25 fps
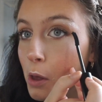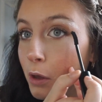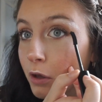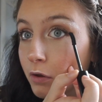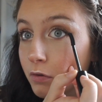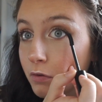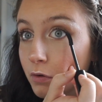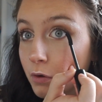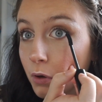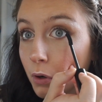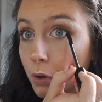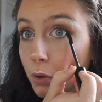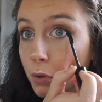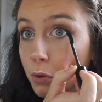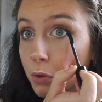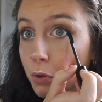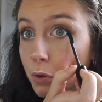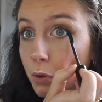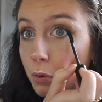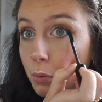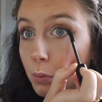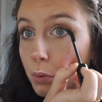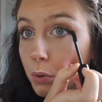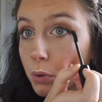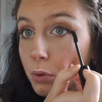You gotta
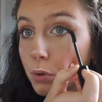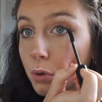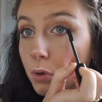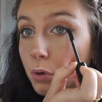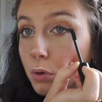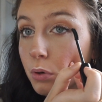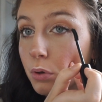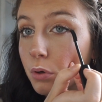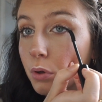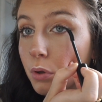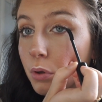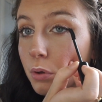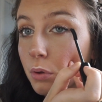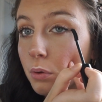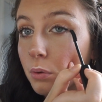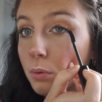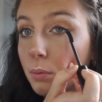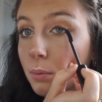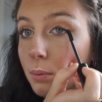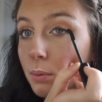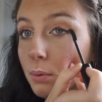do what you gotta do.